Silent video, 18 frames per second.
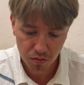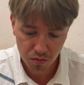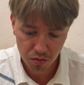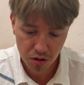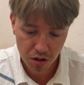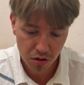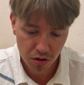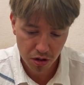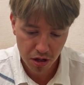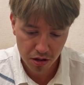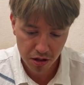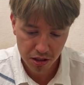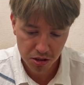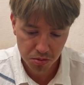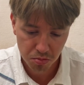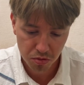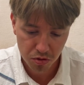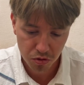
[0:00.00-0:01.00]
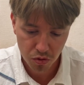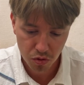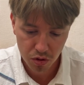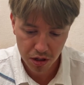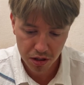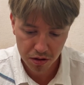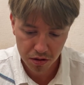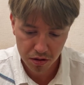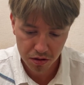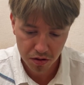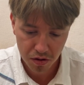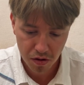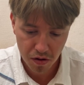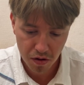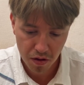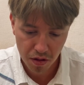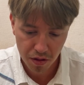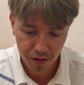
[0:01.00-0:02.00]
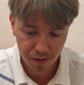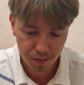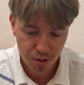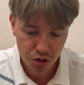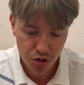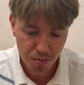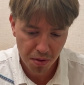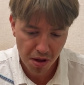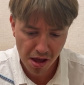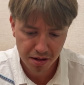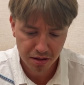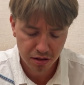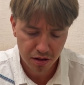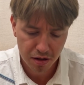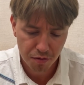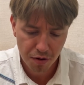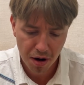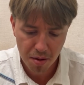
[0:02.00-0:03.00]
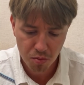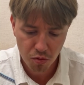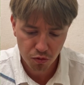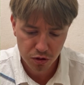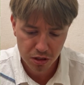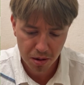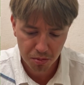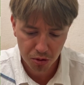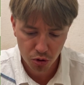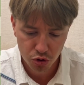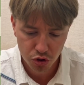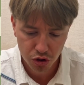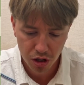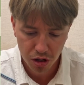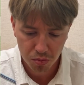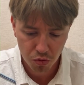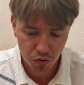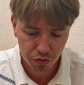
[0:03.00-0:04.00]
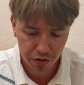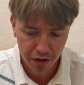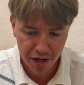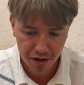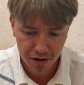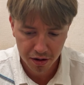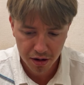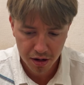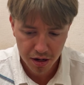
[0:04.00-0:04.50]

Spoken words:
he attacks the rook and the bishop, and if I move some logical move like